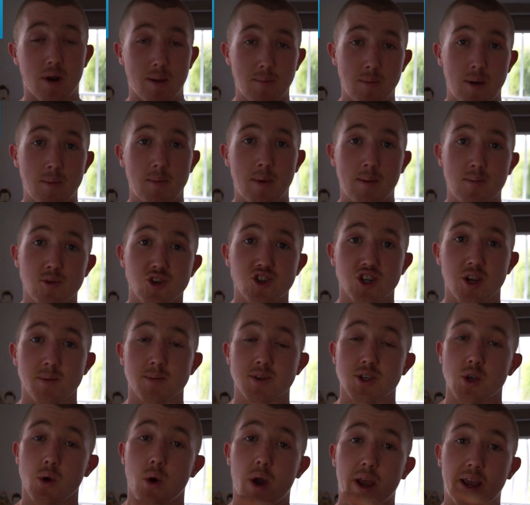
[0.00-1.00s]
premium
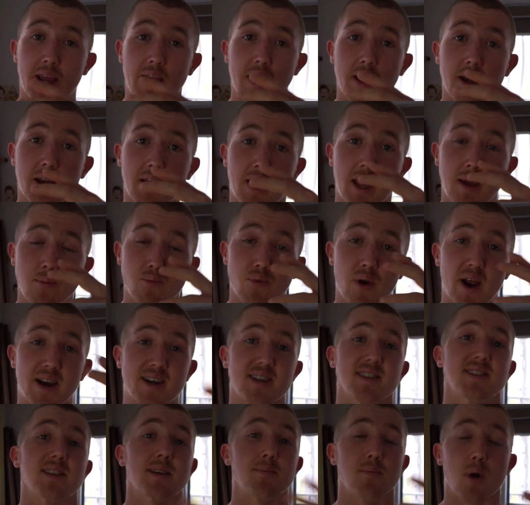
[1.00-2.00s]
membership so I can keep
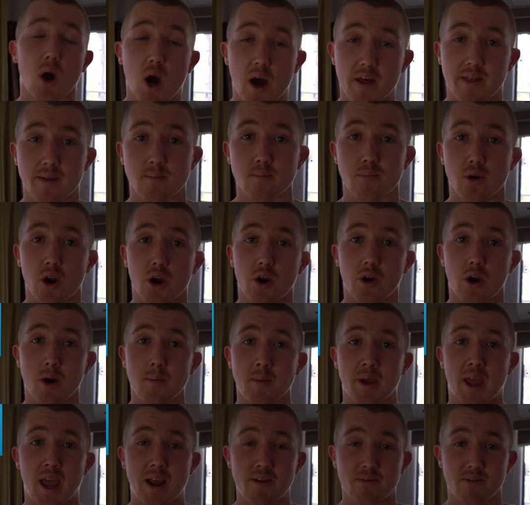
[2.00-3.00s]
practicing Python
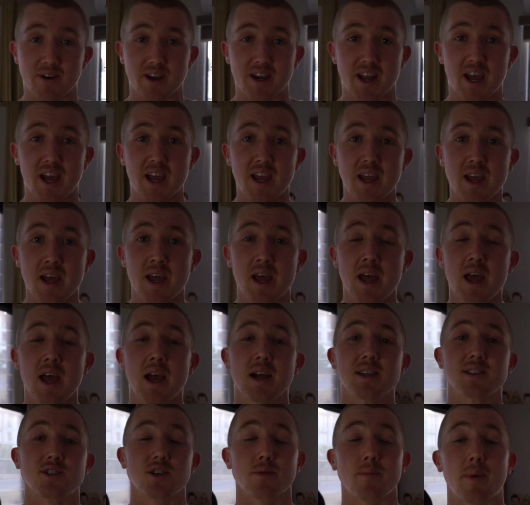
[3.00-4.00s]
programming every day.
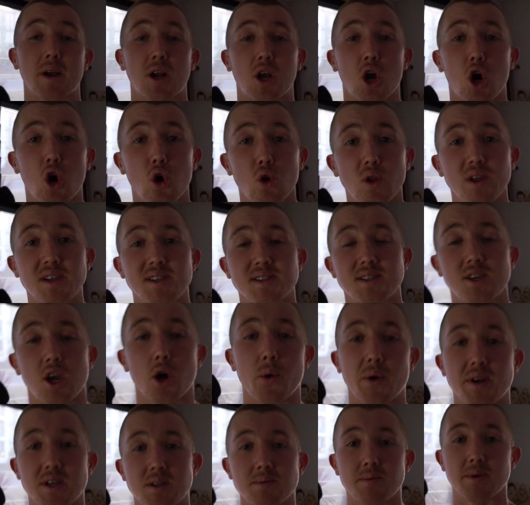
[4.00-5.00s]
And so my goal is
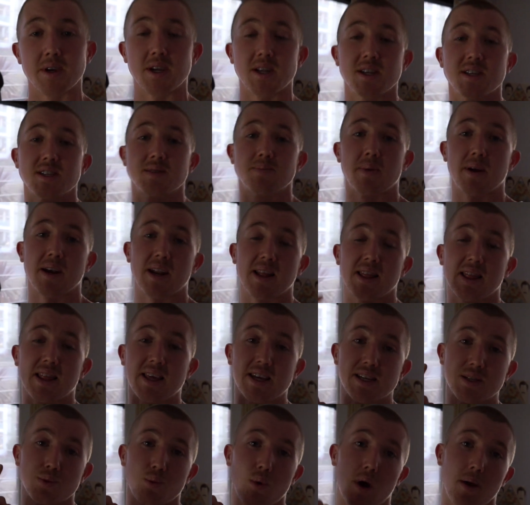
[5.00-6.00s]
going to be to spend at
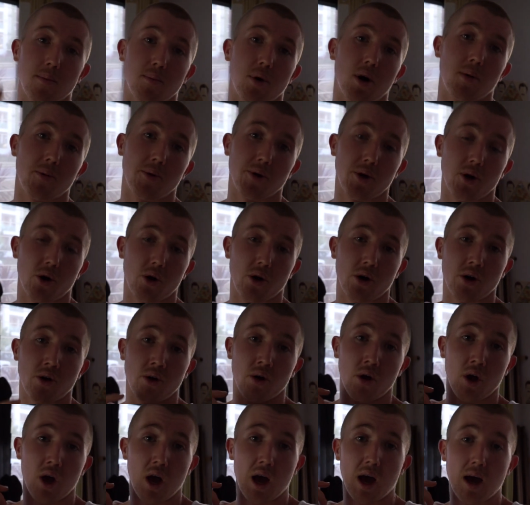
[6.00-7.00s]
least one
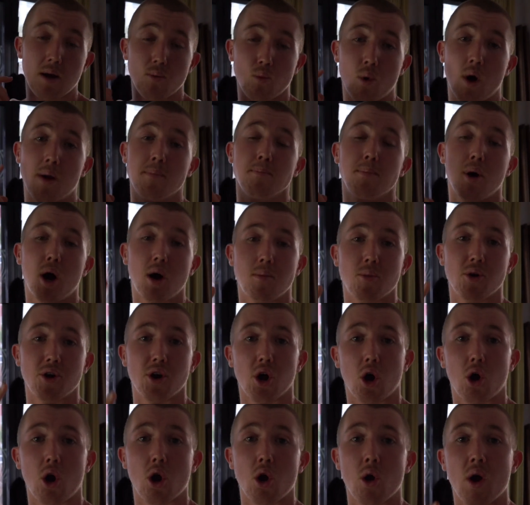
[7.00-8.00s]
Pomodoro one
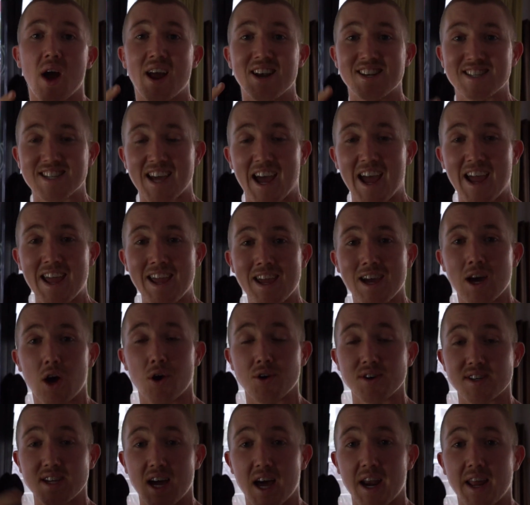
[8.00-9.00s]
Pomodoro a day
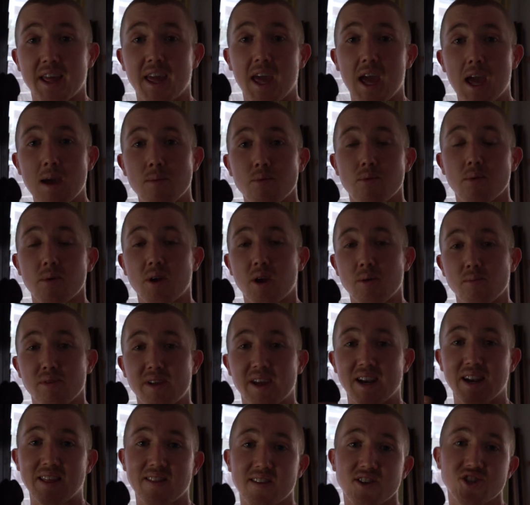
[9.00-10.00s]
on DataCamp,
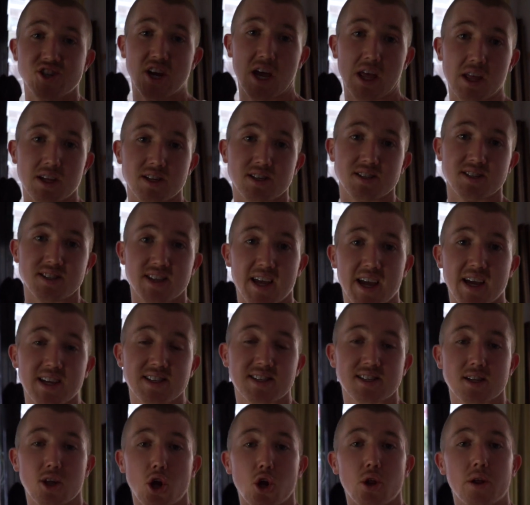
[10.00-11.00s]
completing the challenges there,
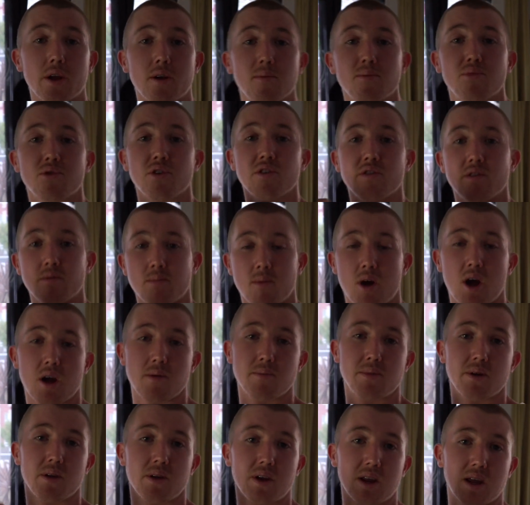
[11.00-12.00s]
slowly improving my
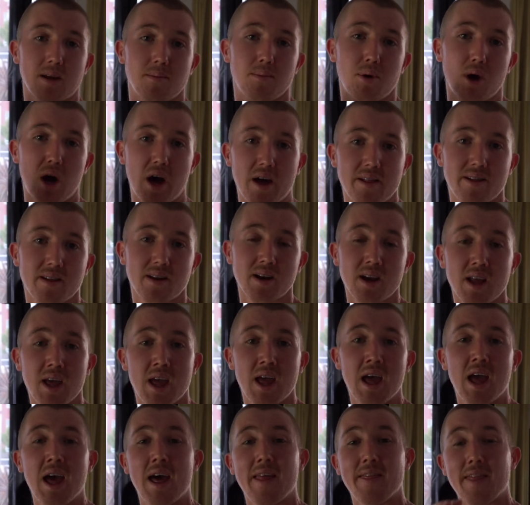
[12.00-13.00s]
ability in Python.
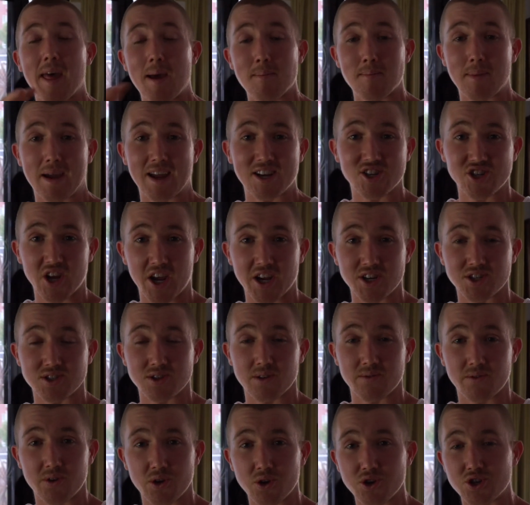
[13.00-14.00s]
That may change in
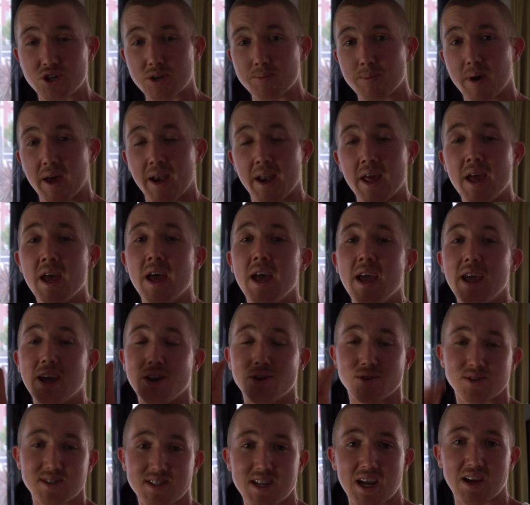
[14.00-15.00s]
the future, but
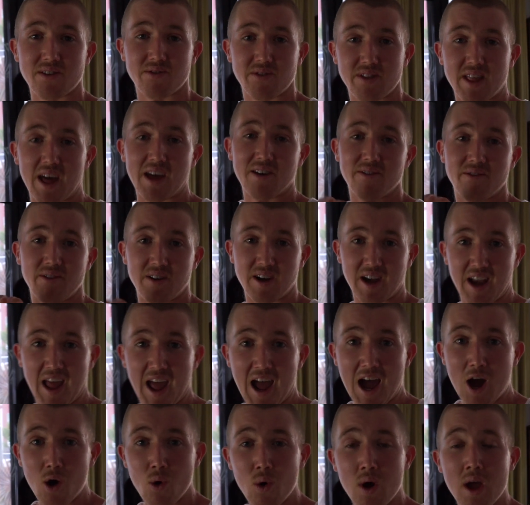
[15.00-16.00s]
it'll stay for that for
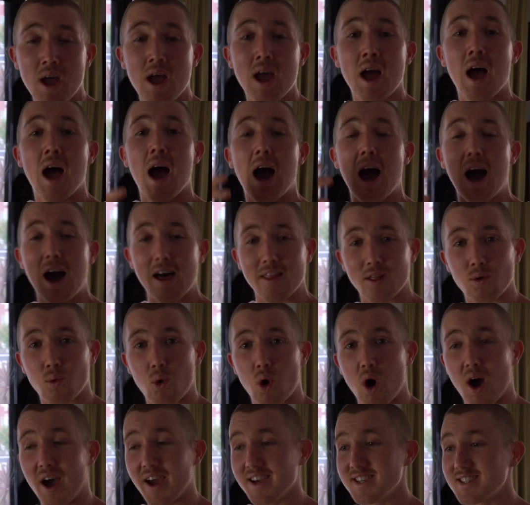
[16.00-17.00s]
now.
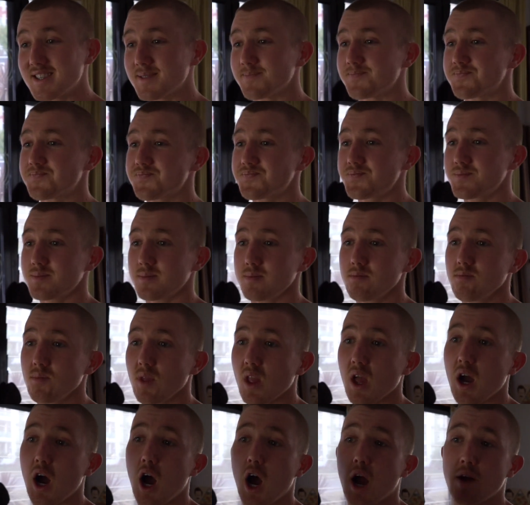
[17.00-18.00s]
Otherwise,
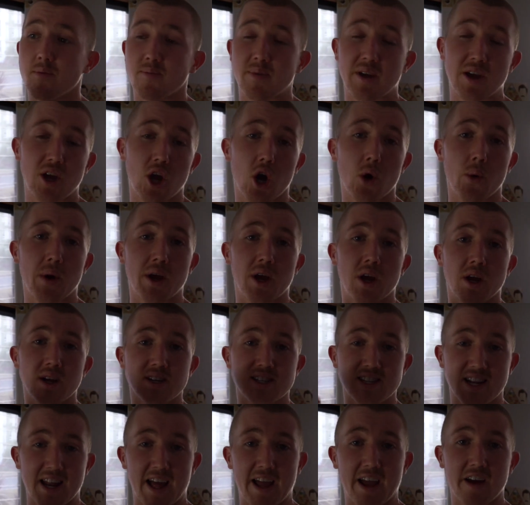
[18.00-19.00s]
I've been
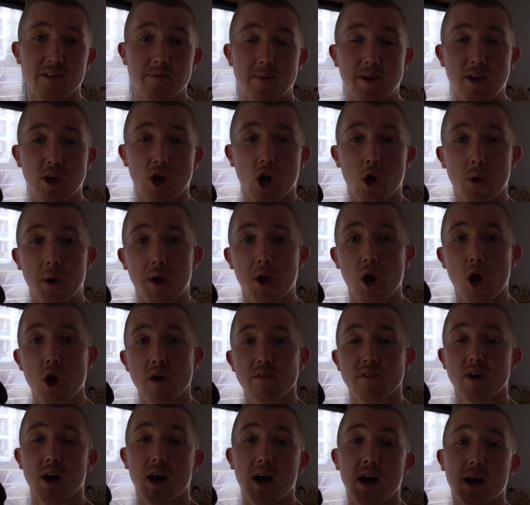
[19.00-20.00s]
going, today I've been going
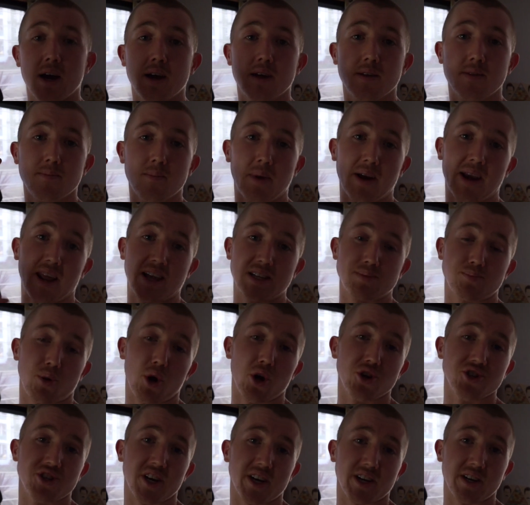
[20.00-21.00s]
over my next
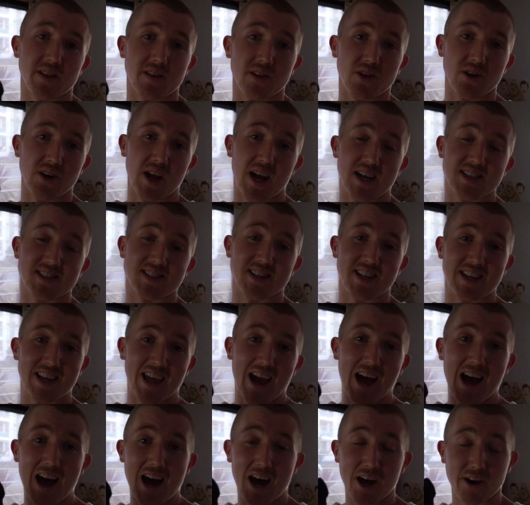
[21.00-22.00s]
project in the
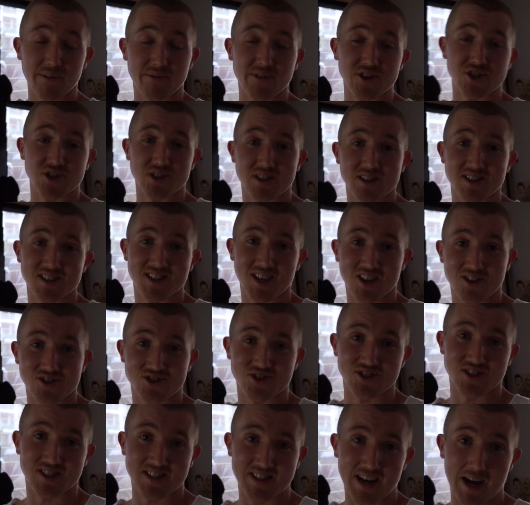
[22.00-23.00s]
Udacity Artificial
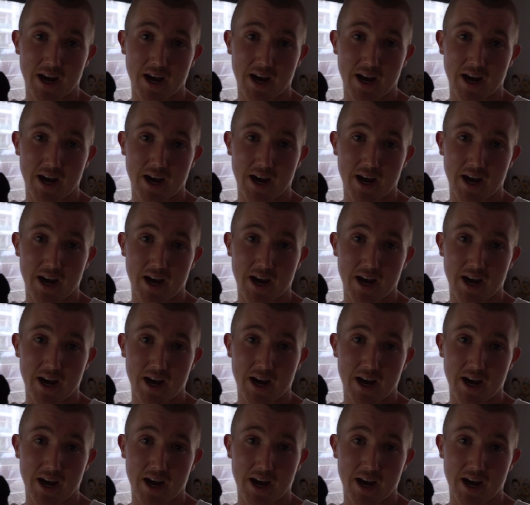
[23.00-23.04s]
Intelligence